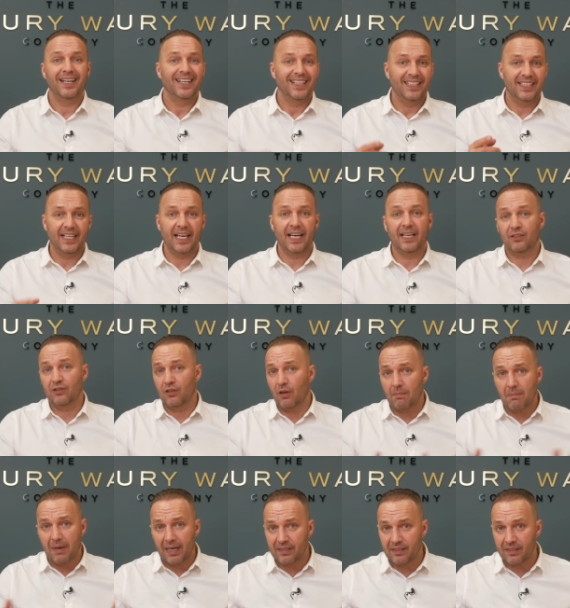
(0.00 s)
Yeah, it's not
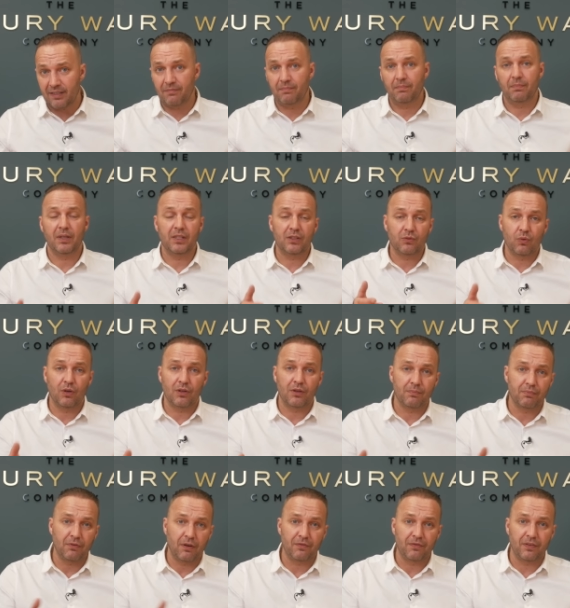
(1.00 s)
massive, but it's worth a
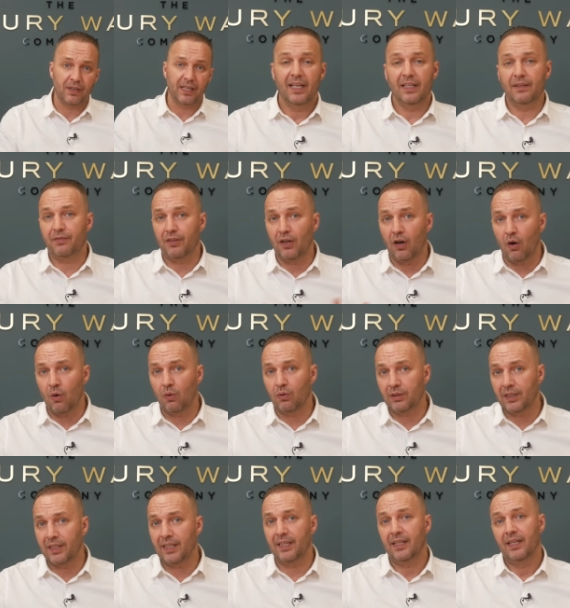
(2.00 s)
profit. And if you hold
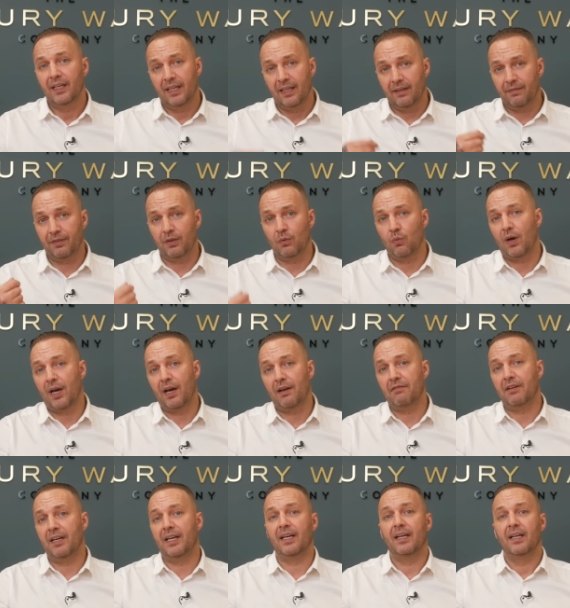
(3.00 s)
it, if you wear
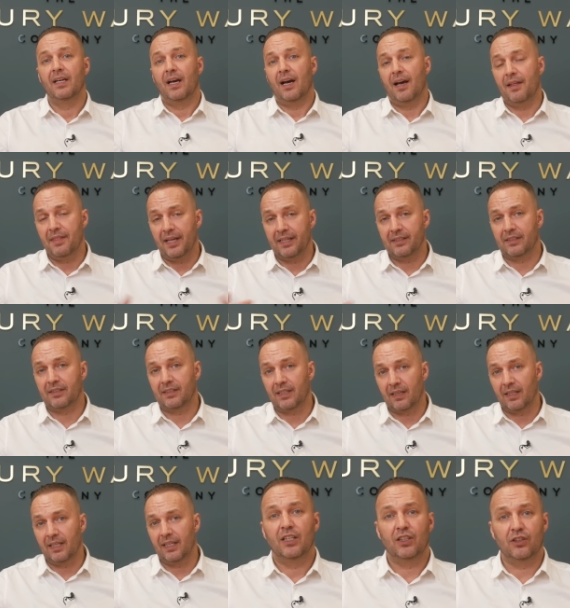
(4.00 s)
it, and then
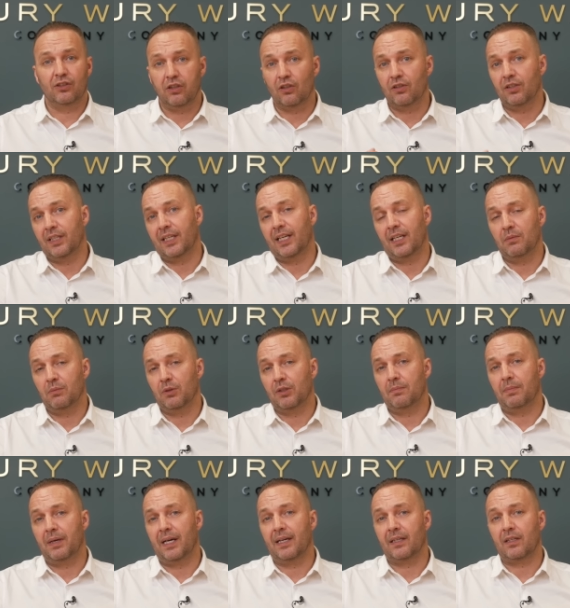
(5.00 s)
sell it, you're still gonna get your money
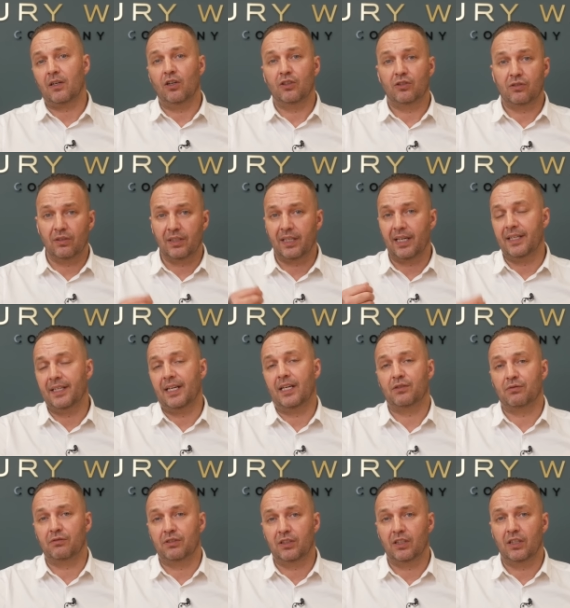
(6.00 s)
back or you're still gonna get a
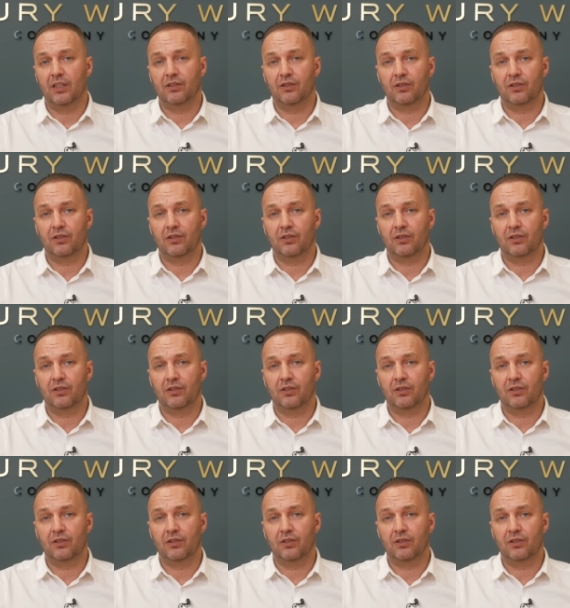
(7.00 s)
nice return.